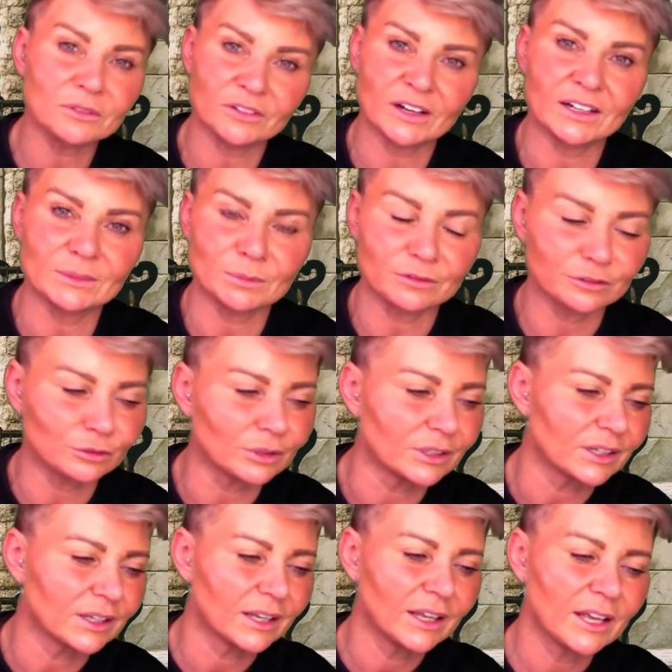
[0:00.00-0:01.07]
we've had
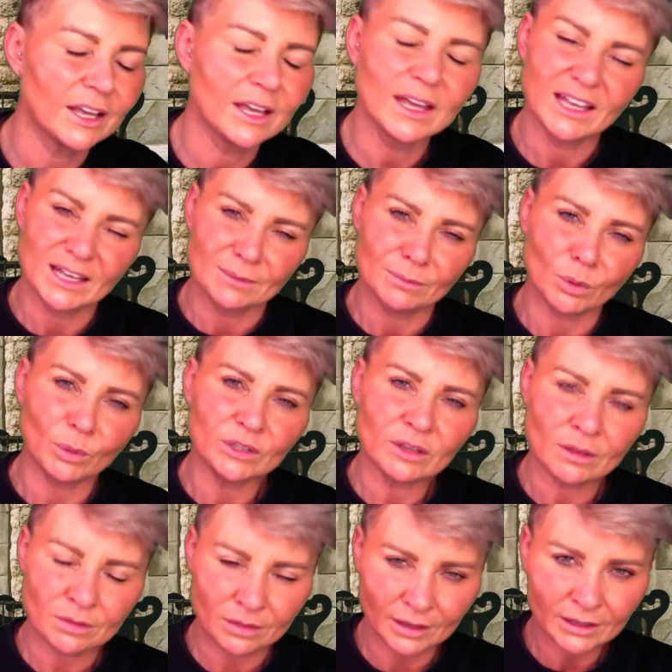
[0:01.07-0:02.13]
before. But
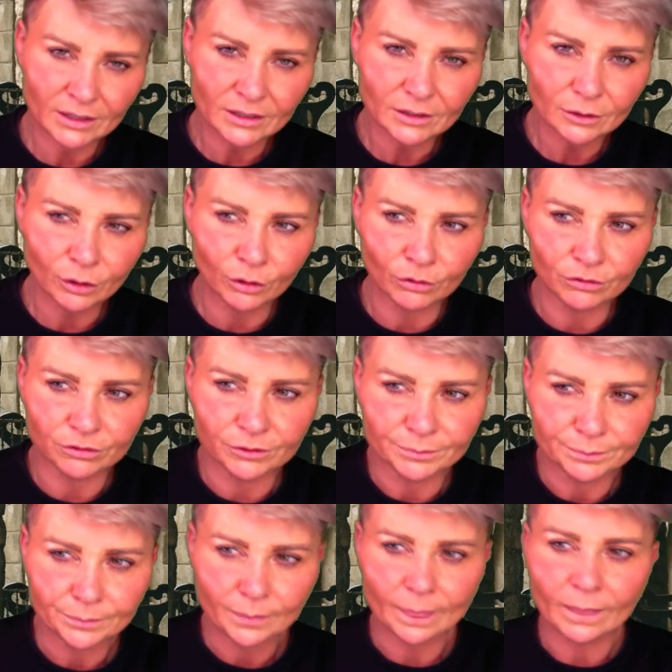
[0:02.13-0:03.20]
when you think of